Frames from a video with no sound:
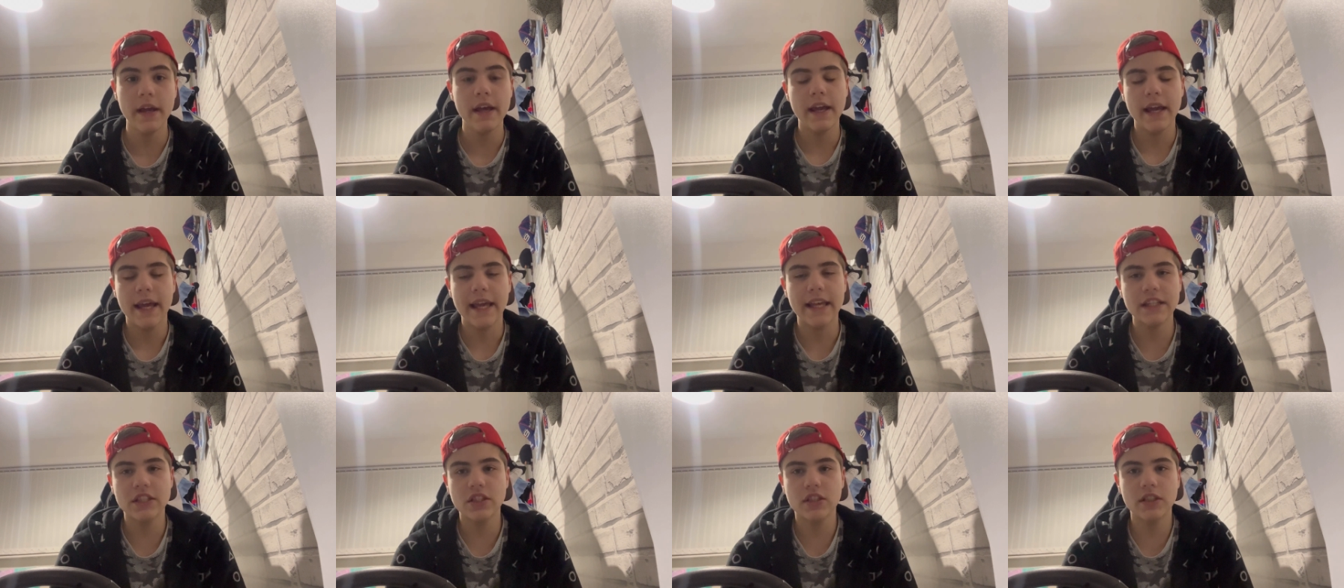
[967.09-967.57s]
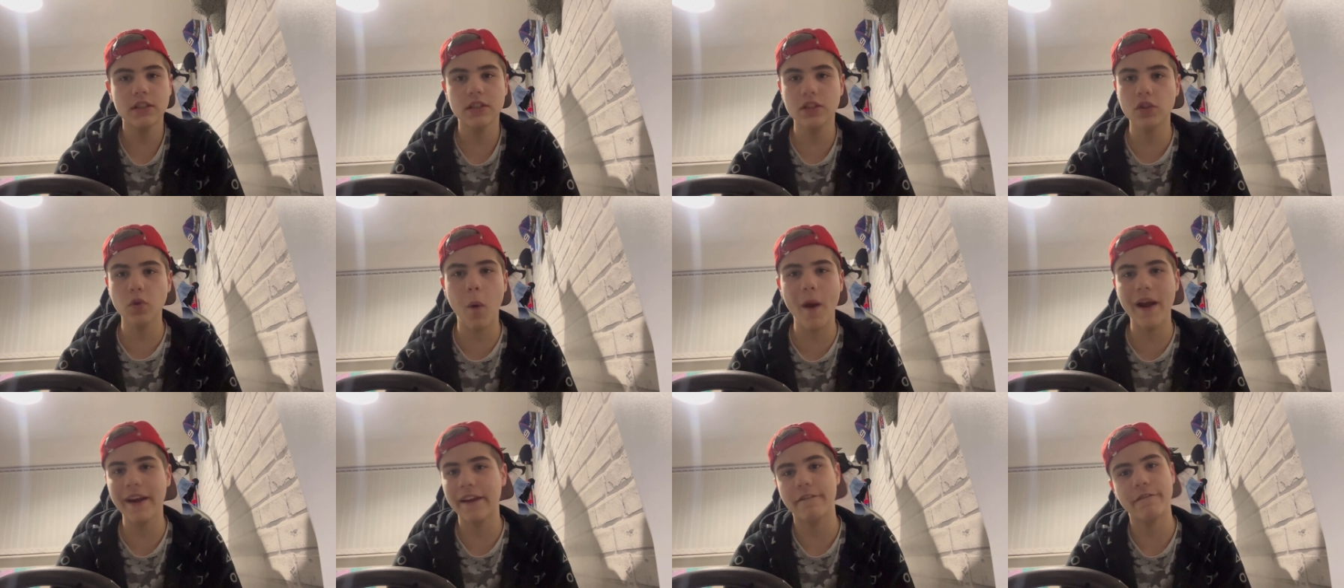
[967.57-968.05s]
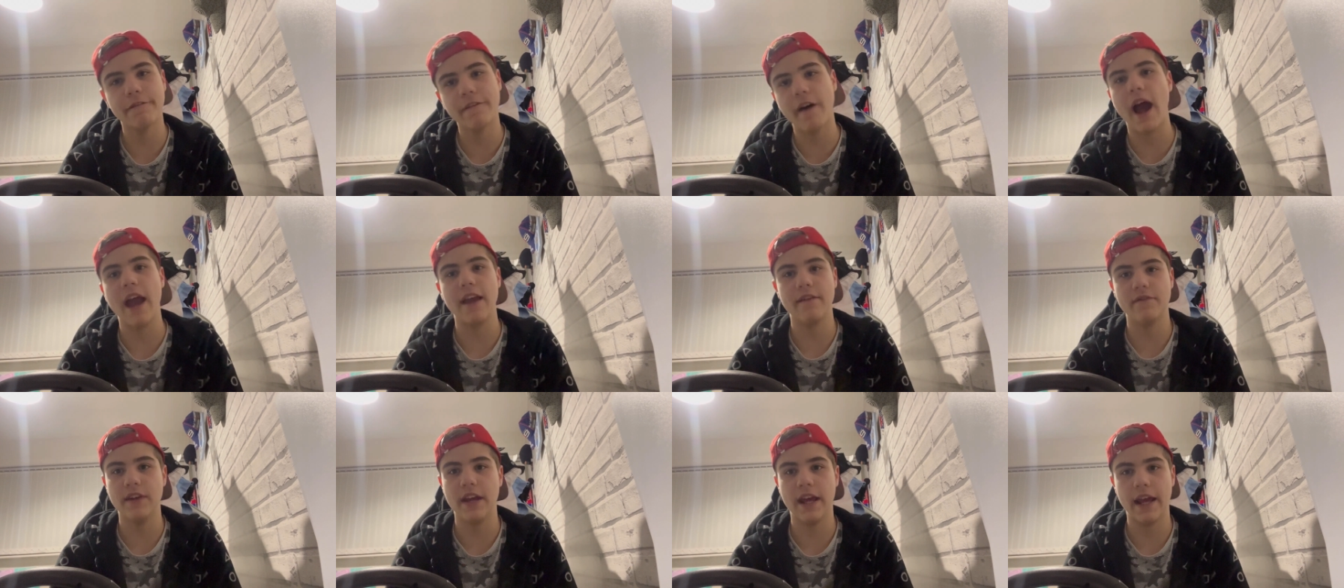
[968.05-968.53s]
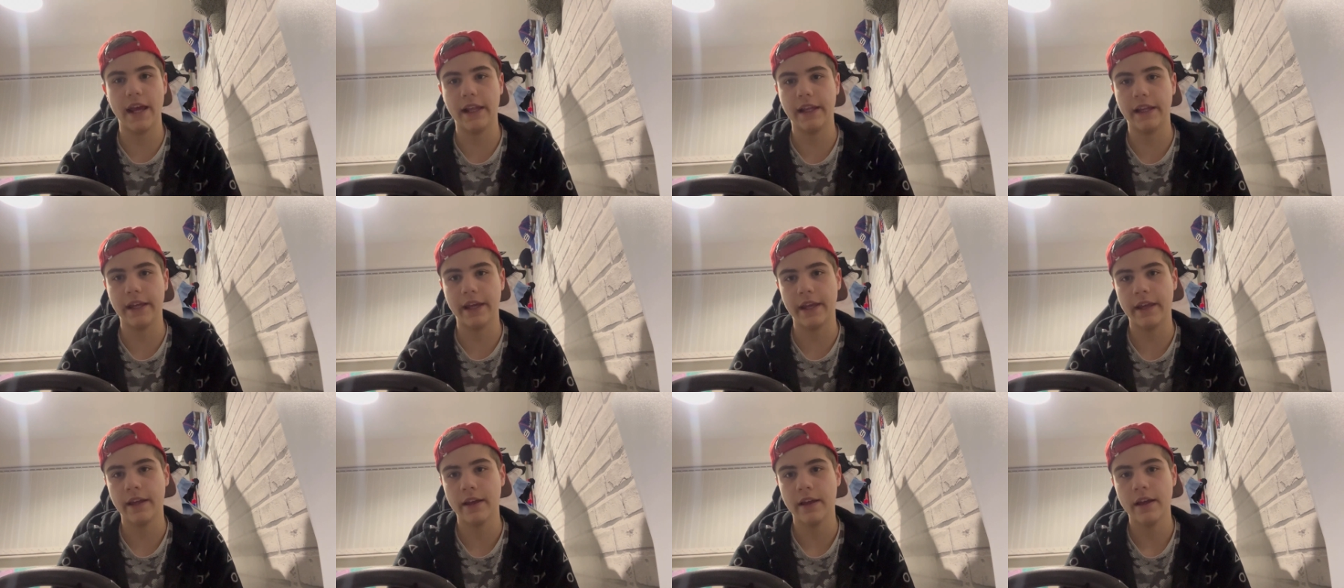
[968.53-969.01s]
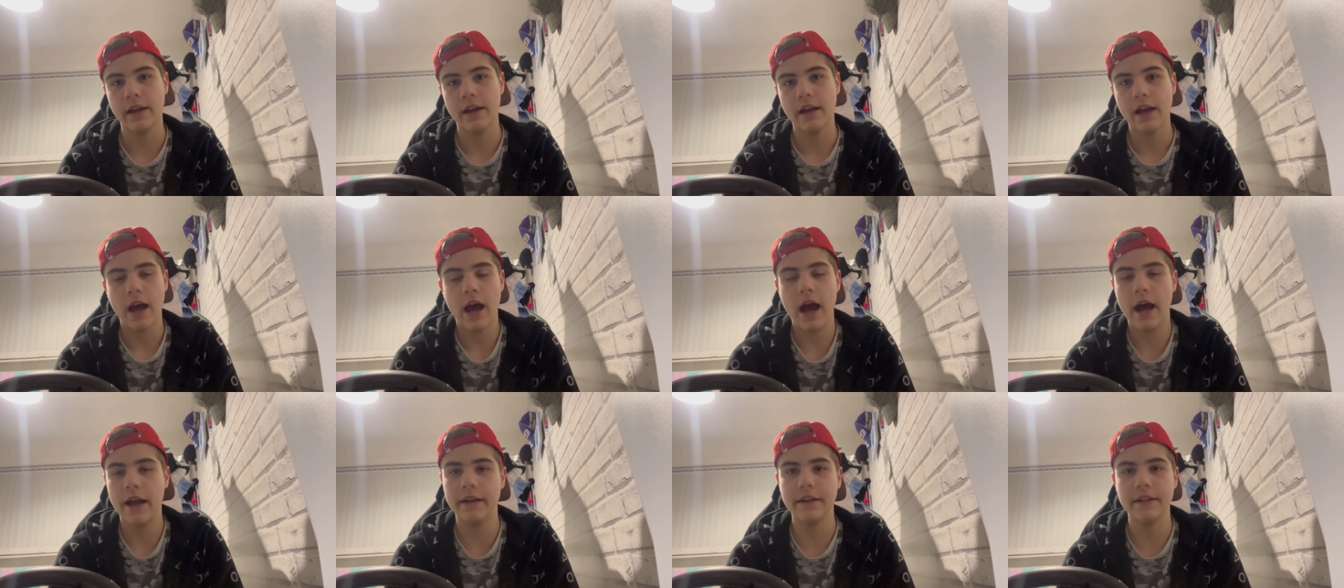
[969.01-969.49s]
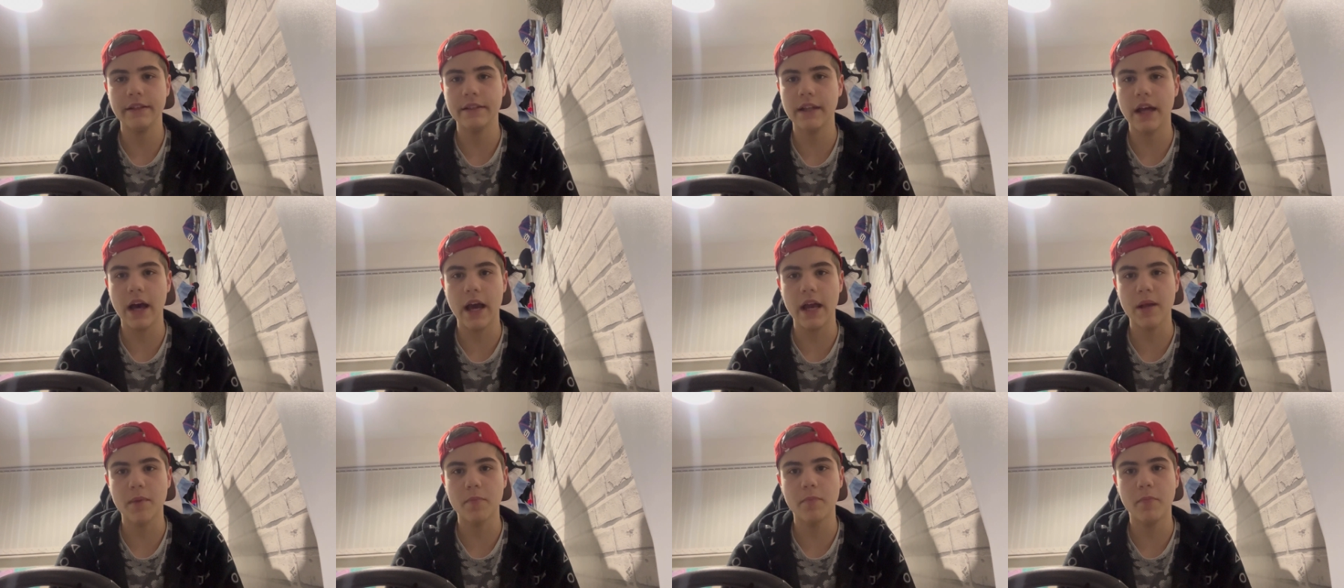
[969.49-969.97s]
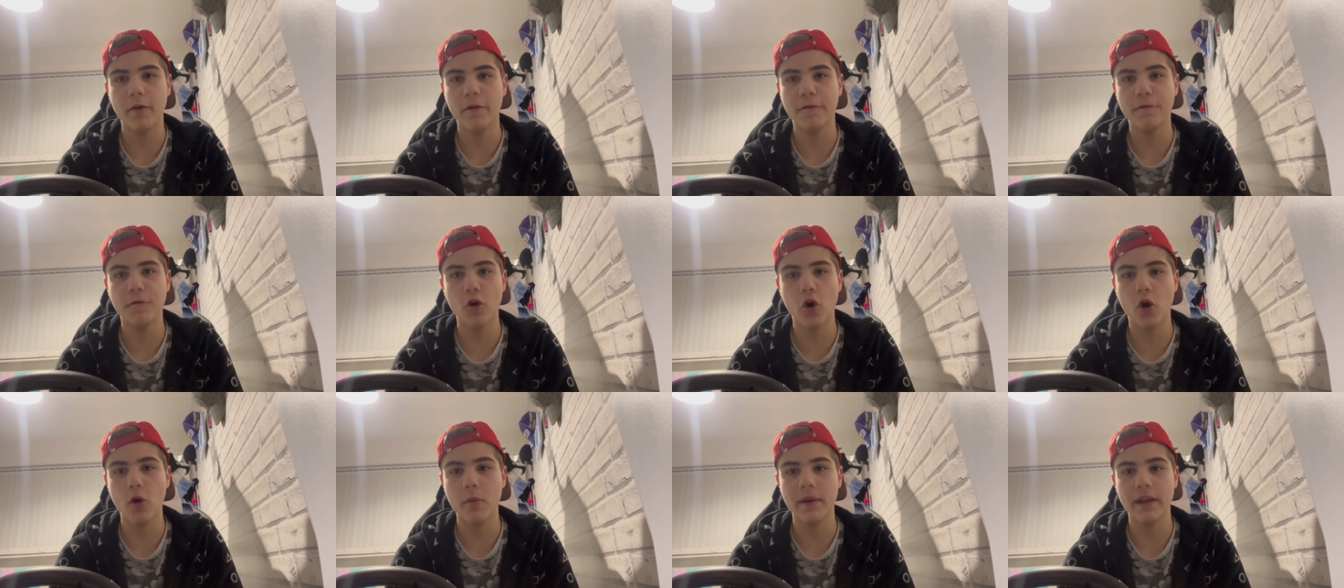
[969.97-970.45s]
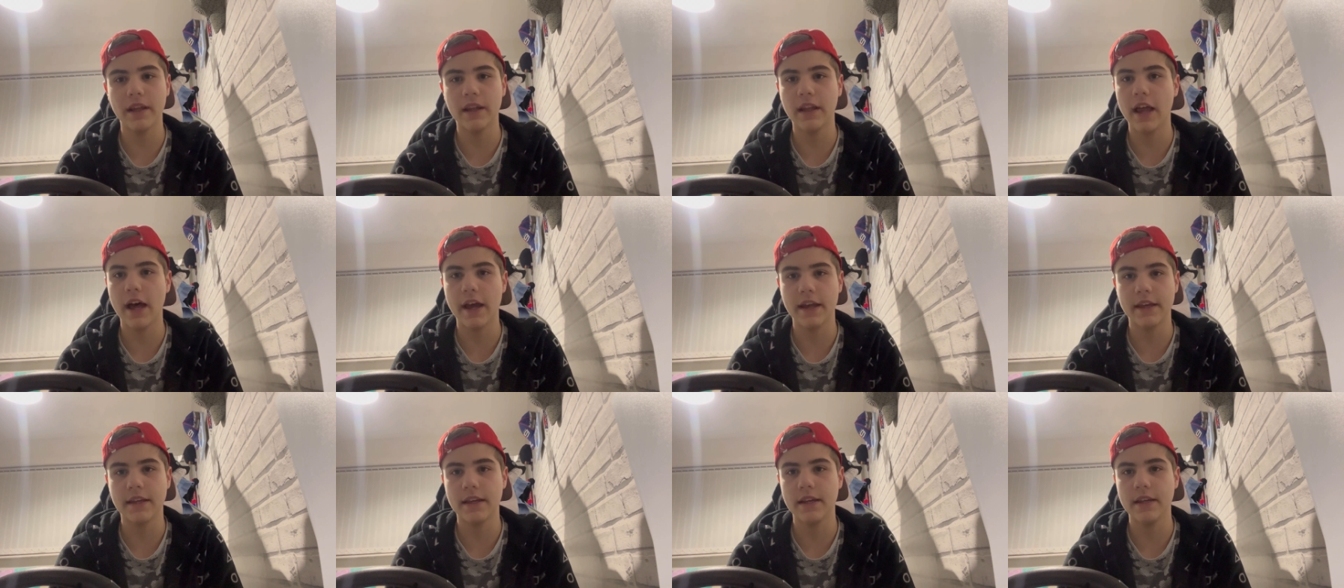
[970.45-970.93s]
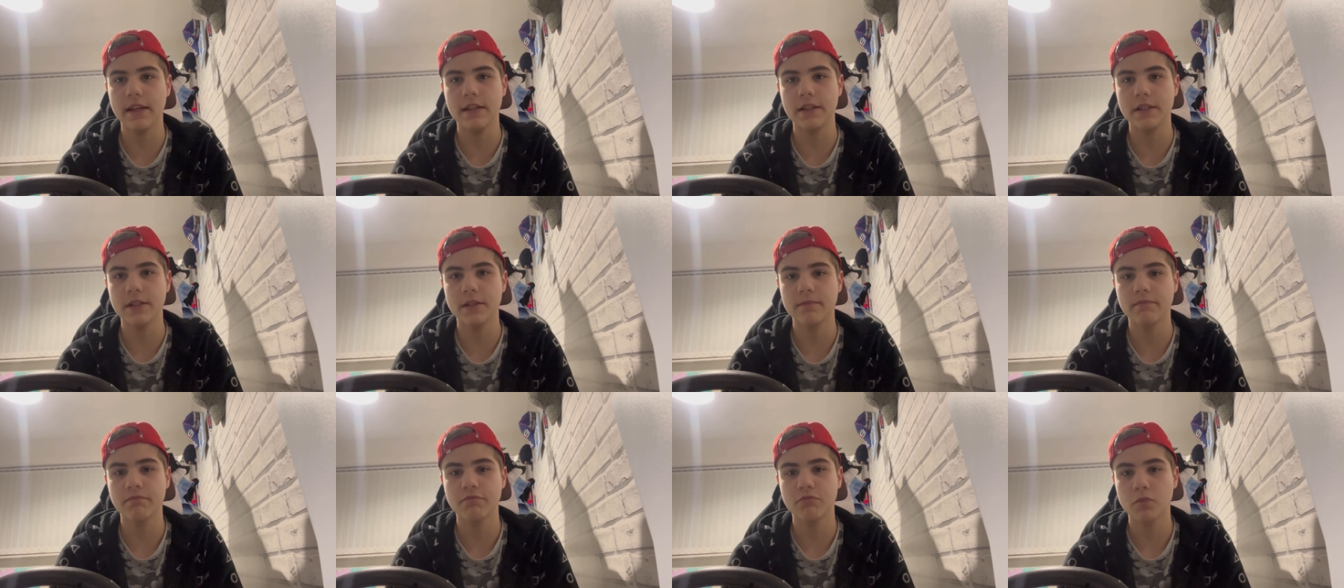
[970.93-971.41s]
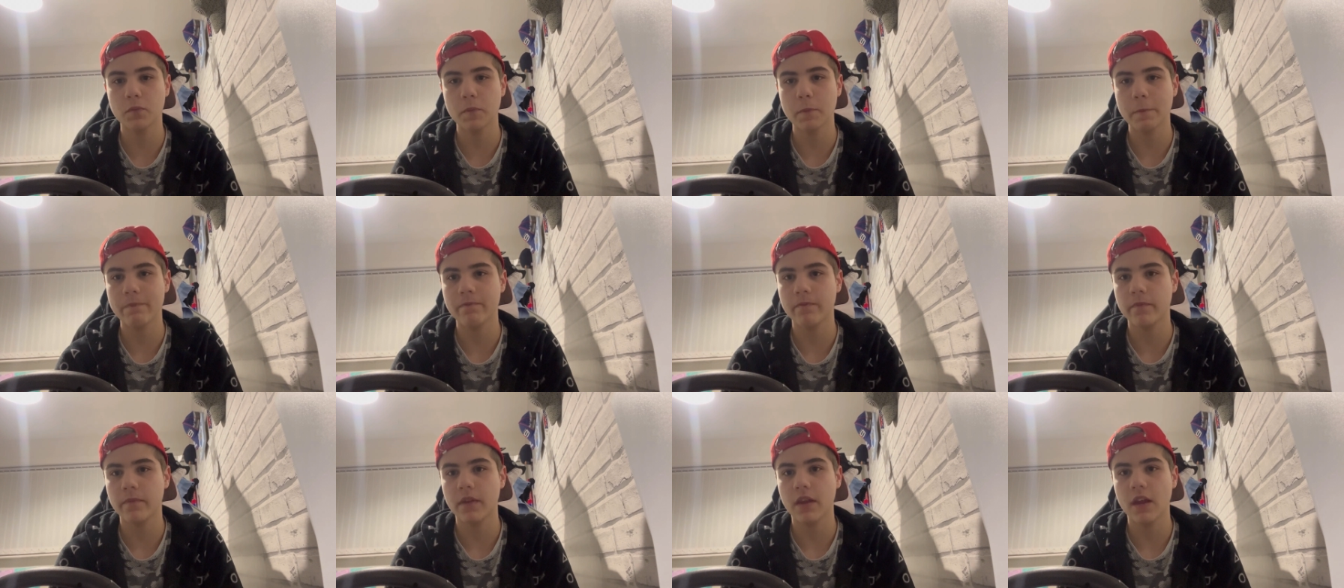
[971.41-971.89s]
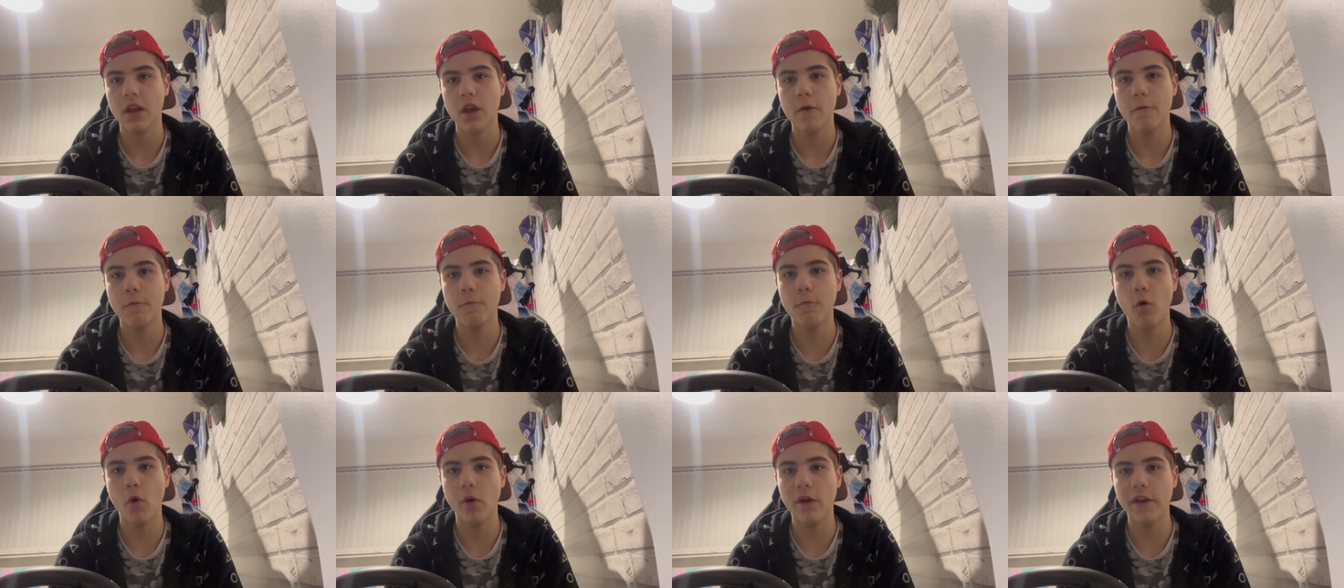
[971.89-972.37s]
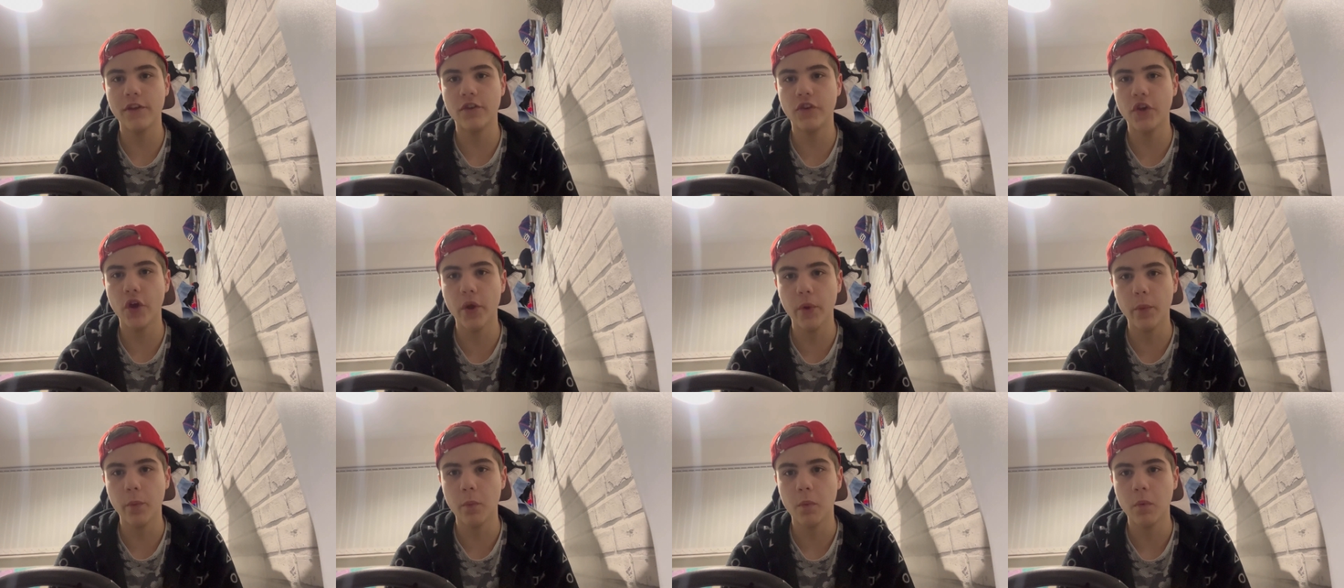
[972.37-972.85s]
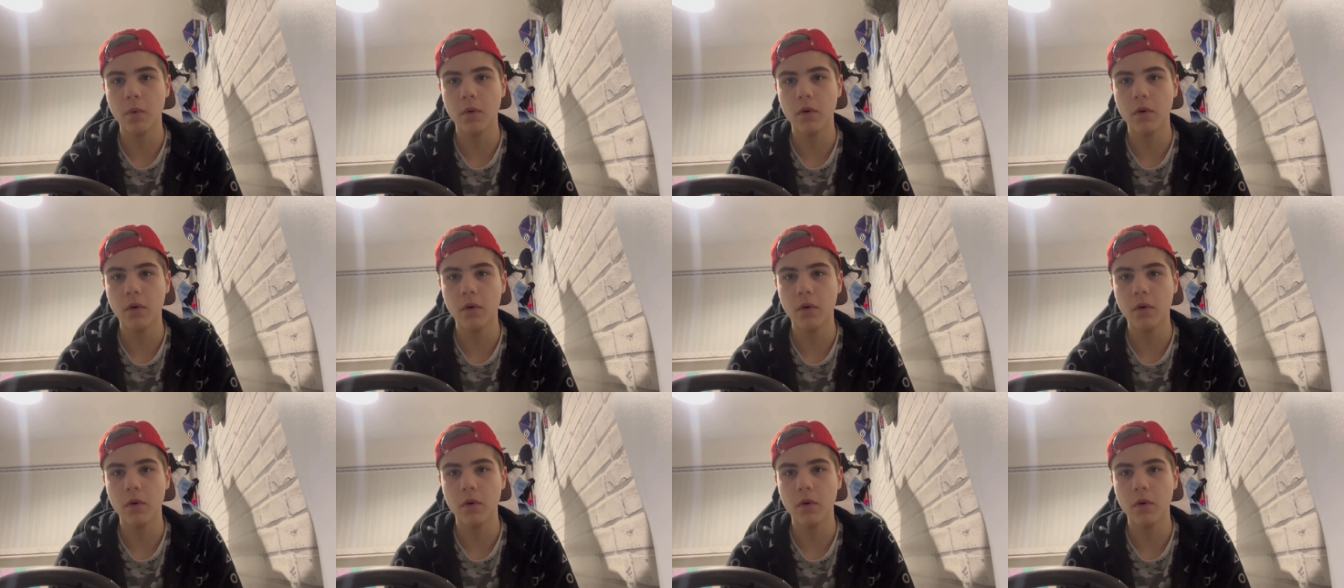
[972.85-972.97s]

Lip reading: He's 25 nearly, and he's like performing like he's 42.